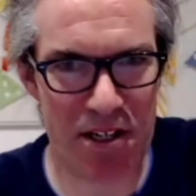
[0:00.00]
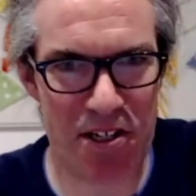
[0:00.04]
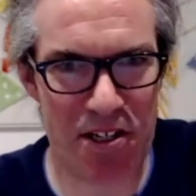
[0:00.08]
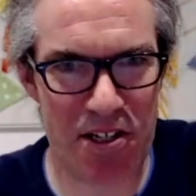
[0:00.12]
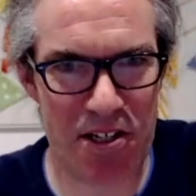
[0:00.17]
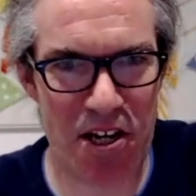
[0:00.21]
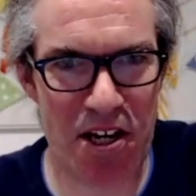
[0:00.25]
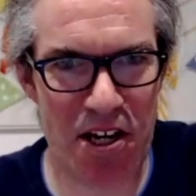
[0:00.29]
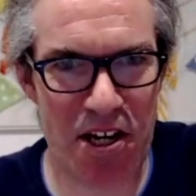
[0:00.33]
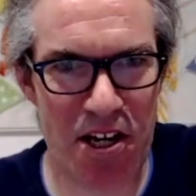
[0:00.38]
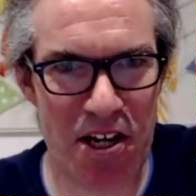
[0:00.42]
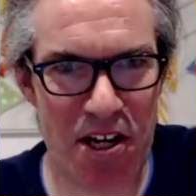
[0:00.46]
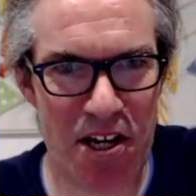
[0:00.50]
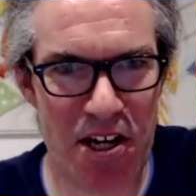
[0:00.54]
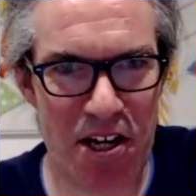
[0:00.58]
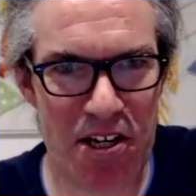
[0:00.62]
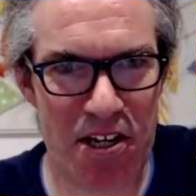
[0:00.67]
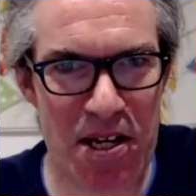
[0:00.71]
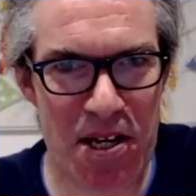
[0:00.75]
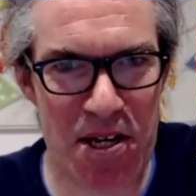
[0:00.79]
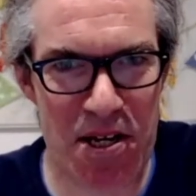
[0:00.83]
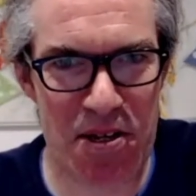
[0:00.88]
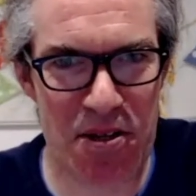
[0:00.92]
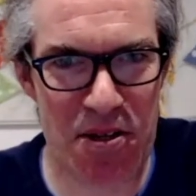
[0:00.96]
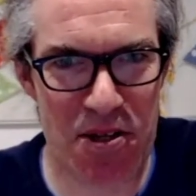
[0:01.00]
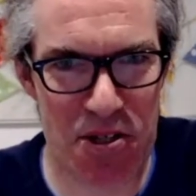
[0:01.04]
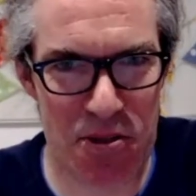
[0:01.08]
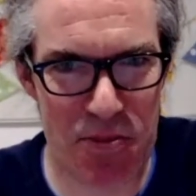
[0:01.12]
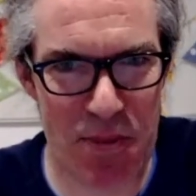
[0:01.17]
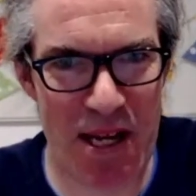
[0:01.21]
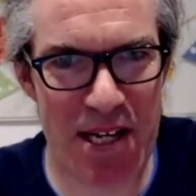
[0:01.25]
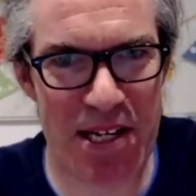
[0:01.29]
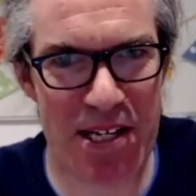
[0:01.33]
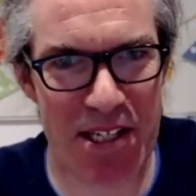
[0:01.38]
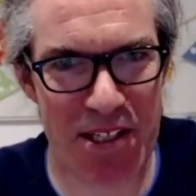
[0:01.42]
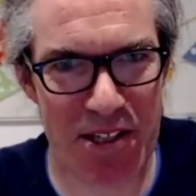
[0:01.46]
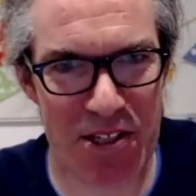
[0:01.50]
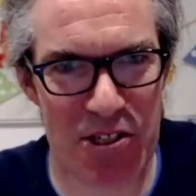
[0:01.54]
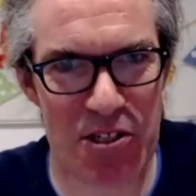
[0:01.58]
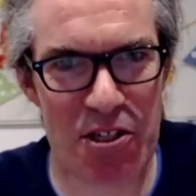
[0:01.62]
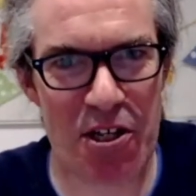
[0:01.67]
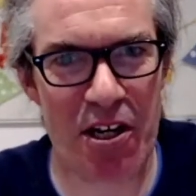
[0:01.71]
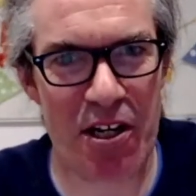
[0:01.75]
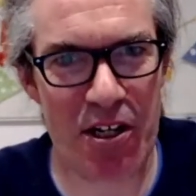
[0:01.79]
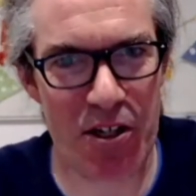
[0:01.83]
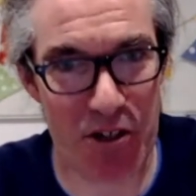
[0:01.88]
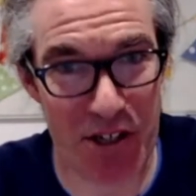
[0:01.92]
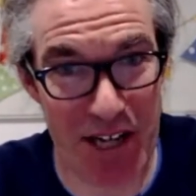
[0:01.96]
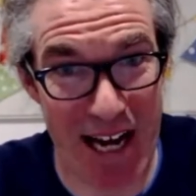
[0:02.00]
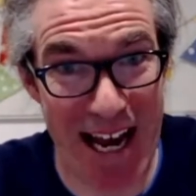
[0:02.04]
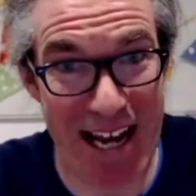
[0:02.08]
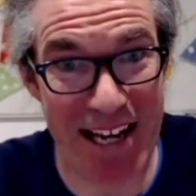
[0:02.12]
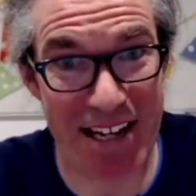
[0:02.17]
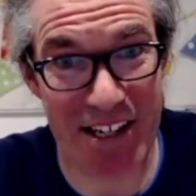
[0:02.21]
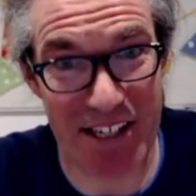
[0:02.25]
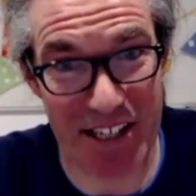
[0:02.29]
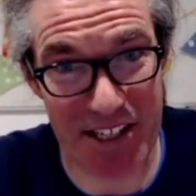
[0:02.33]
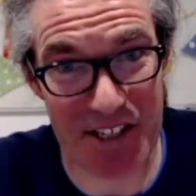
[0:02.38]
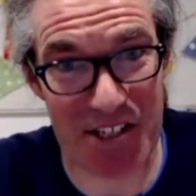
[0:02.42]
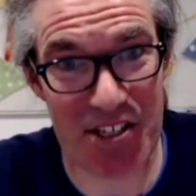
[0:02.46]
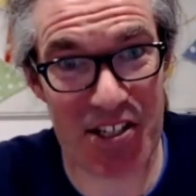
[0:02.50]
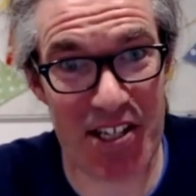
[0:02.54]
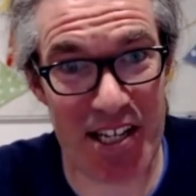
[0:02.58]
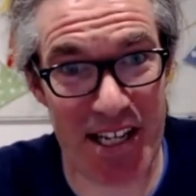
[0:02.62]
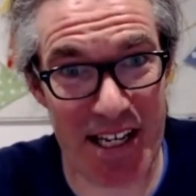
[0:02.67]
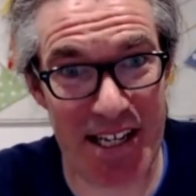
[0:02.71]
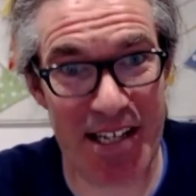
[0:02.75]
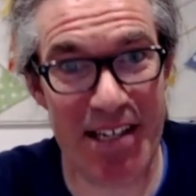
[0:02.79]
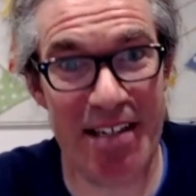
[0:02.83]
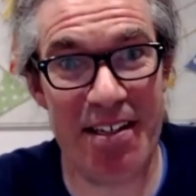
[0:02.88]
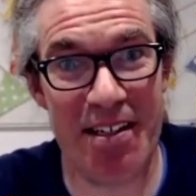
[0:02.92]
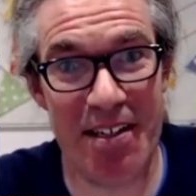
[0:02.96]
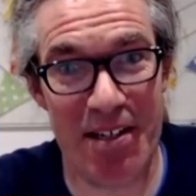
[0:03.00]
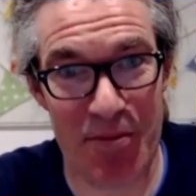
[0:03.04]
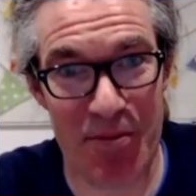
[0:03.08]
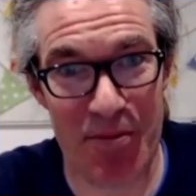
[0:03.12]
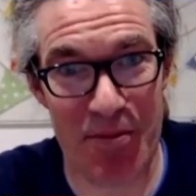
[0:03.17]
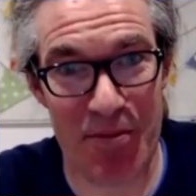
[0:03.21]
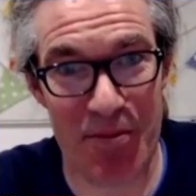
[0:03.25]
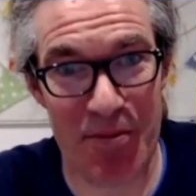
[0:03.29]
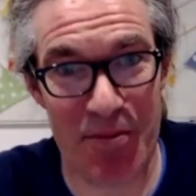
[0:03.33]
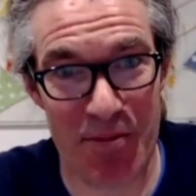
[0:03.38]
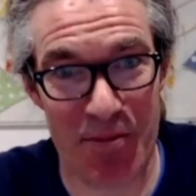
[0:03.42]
I can kind of see the spending that's going on, and I can see,